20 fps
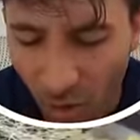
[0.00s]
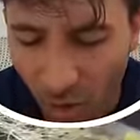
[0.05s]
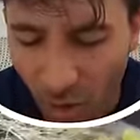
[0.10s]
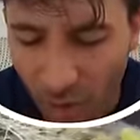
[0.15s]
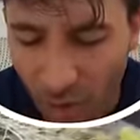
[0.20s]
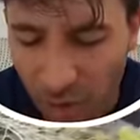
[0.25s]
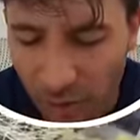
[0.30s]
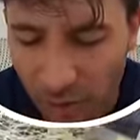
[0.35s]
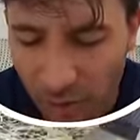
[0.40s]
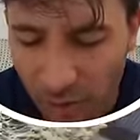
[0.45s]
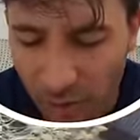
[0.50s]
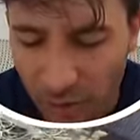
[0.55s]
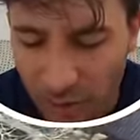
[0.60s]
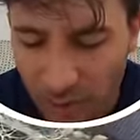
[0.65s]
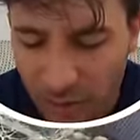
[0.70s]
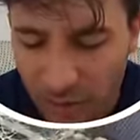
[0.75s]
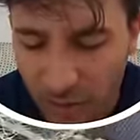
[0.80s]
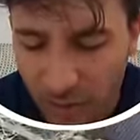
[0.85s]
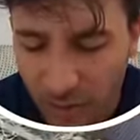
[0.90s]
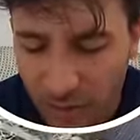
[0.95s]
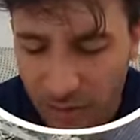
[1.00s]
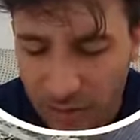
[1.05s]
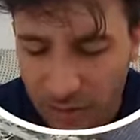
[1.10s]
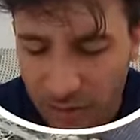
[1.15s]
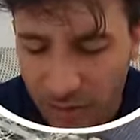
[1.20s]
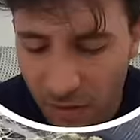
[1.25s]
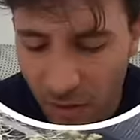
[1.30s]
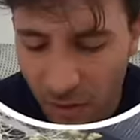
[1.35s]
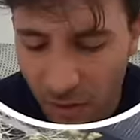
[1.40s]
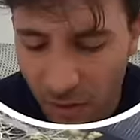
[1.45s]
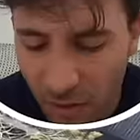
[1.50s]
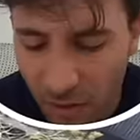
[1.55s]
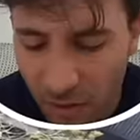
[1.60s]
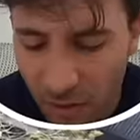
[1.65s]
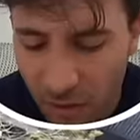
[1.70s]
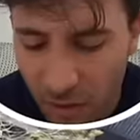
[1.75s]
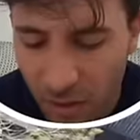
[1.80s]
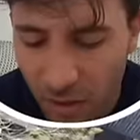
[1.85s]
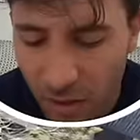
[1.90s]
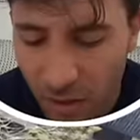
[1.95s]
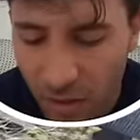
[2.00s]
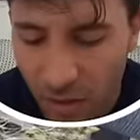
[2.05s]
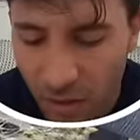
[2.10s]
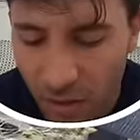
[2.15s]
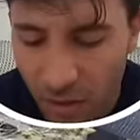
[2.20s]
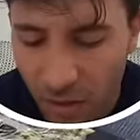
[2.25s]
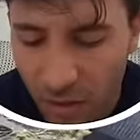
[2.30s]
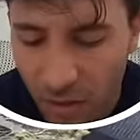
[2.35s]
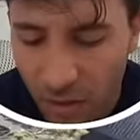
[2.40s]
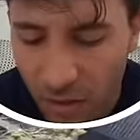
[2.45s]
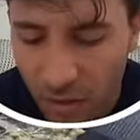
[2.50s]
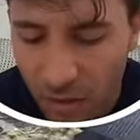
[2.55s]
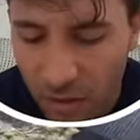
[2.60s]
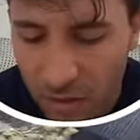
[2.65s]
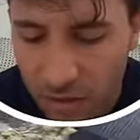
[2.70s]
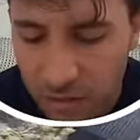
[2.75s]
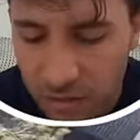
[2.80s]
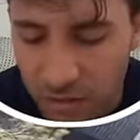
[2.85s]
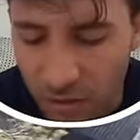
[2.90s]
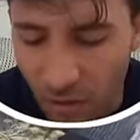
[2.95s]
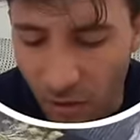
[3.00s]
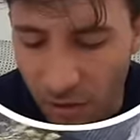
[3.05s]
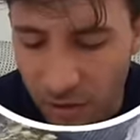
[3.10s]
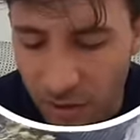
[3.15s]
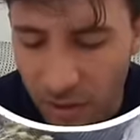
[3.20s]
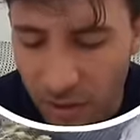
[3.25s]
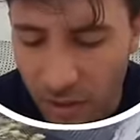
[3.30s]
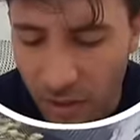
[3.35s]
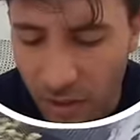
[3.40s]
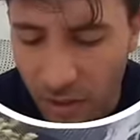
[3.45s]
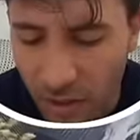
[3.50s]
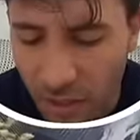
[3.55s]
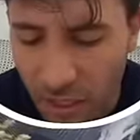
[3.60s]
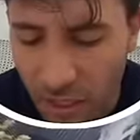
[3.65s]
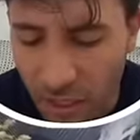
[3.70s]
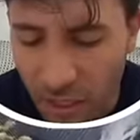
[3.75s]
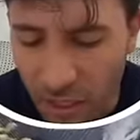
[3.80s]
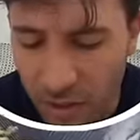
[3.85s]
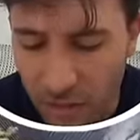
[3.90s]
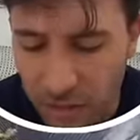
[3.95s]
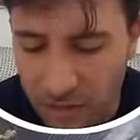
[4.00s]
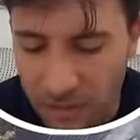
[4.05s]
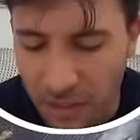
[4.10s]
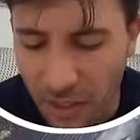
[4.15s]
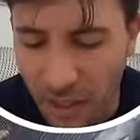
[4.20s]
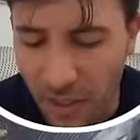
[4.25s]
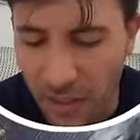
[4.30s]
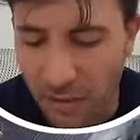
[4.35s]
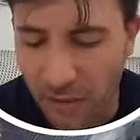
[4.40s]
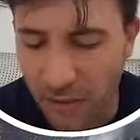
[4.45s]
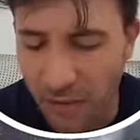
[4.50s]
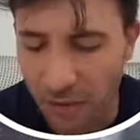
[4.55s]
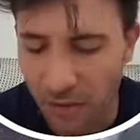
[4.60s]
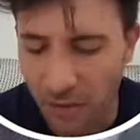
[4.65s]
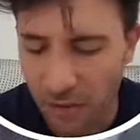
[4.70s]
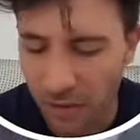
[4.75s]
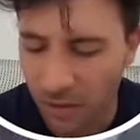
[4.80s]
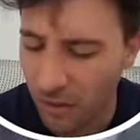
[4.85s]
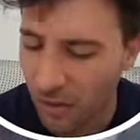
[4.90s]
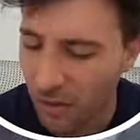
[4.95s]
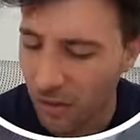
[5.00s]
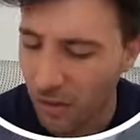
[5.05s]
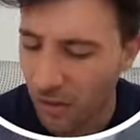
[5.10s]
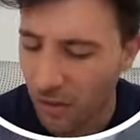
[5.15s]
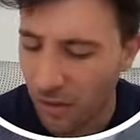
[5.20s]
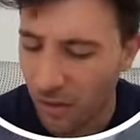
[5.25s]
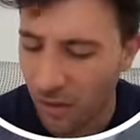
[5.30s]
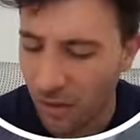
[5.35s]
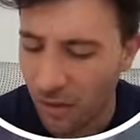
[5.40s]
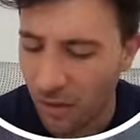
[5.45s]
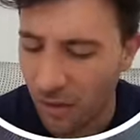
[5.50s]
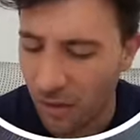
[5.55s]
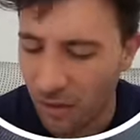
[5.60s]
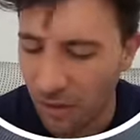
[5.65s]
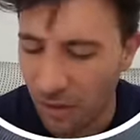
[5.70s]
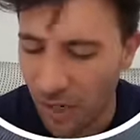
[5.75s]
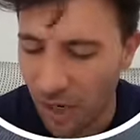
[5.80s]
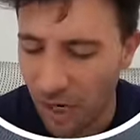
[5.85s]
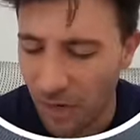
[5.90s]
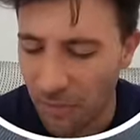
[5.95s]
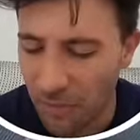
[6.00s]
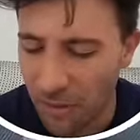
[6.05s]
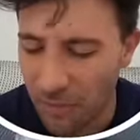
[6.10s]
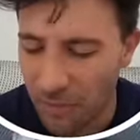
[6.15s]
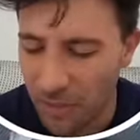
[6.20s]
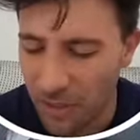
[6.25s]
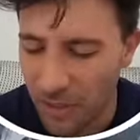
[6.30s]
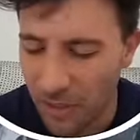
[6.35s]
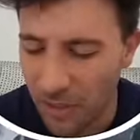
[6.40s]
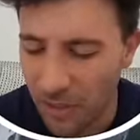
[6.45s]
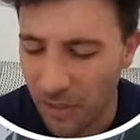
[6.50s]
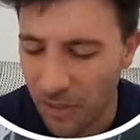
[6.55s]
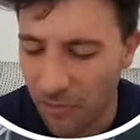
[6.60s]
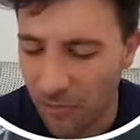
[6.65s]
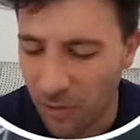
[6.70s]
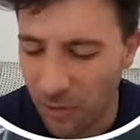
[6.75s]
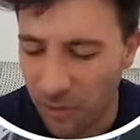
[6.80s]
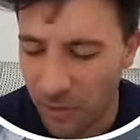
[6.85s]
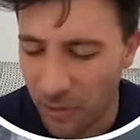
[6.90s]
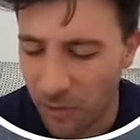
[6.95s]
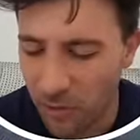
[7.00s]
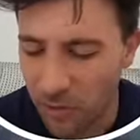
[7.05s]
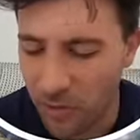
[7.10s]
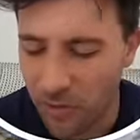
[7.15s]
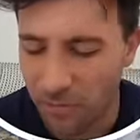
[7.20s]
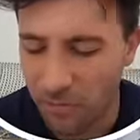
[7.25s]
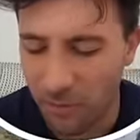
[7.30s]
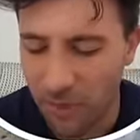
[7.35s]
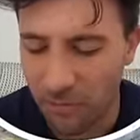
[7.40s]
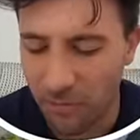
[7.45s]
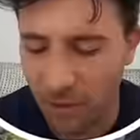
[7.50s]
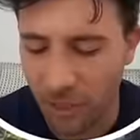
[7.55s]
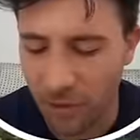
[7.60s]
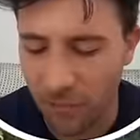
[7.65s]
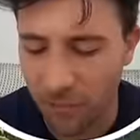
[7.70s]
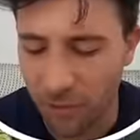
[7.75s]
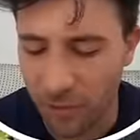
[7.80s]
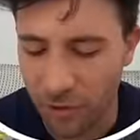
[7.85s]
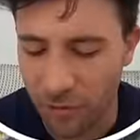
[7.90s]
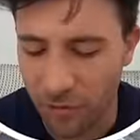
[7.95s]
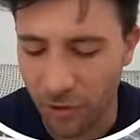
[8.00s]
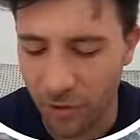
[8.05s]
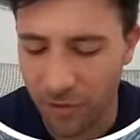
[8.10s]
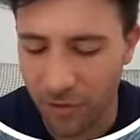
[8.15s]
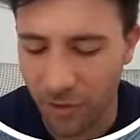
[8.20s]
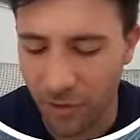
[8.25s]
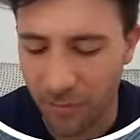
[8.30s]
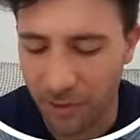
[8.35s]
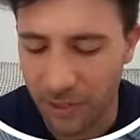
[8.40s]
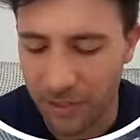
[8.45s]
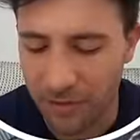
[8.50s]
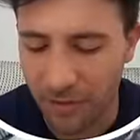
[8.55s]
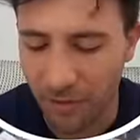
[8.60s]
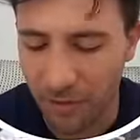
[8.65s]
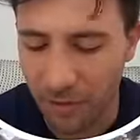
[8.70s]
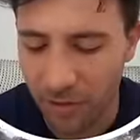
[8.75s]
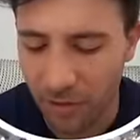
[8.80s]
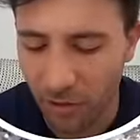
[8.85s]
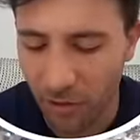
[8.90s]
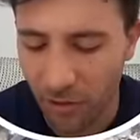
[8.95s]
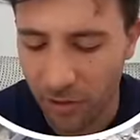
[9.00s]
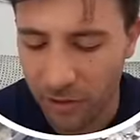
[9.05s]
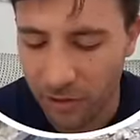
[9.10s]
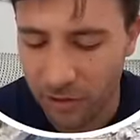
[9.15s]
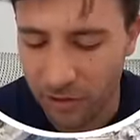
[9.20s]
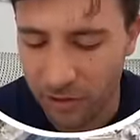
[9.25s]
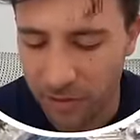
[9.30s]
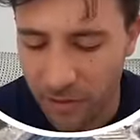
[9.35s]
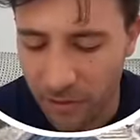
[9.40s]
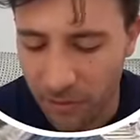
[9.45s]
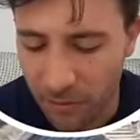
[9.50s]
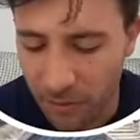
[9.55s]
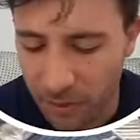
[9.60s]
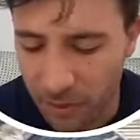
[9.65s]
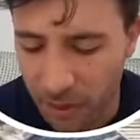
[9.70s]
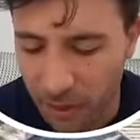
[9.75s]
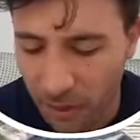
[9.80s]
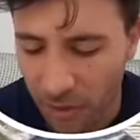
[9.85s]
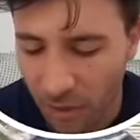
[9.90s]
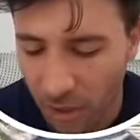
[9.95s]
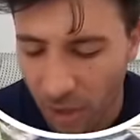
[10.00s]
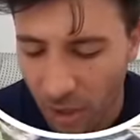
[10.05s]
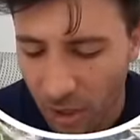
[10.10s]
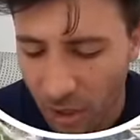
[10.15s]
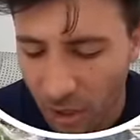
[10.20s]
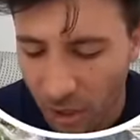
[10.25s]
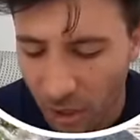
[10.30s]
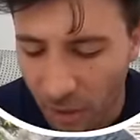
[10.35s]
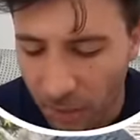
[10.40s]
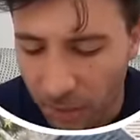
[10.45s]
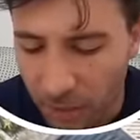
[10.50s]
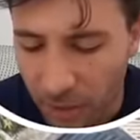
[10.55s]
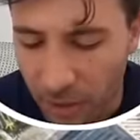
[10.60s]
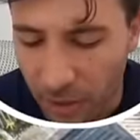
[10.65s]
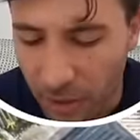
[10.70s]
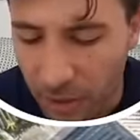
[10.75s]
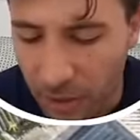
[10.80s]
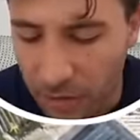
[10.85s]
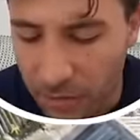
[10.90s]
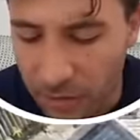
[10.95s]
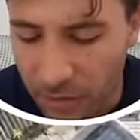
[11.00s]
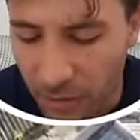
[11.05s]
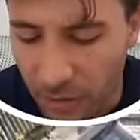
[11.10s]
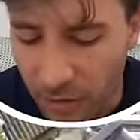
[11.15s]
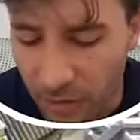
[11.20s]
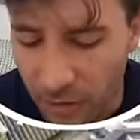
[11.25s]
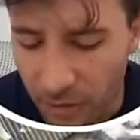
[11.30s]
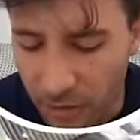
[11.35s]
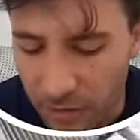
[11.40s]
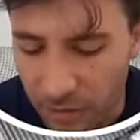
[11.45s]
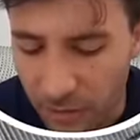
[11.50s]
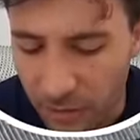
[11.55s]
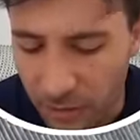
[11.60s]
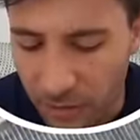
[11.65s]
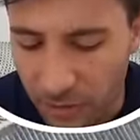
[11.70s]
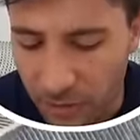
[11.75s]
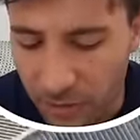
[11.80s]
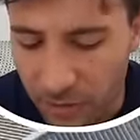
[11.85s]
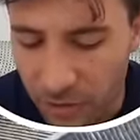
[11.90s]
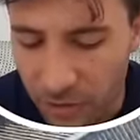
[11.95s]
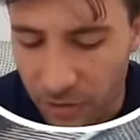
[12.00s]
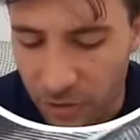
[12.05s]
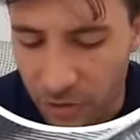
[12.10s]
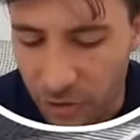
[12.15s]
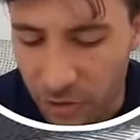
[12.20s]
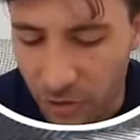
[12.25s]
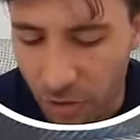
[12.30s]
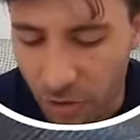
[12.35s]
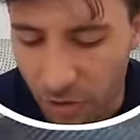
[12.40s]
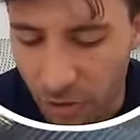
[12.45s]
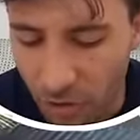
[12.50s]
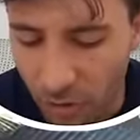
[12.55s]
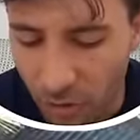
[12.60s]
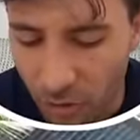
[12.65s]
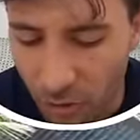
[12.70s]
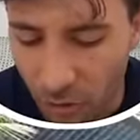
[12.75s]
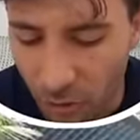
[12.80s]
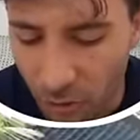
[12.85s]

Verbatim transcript: I think I saw Sonic inside there. Nah, maybe maybe it was just my mind playing tricks on me. It's a little hard to see right now because it's like literally a jungle.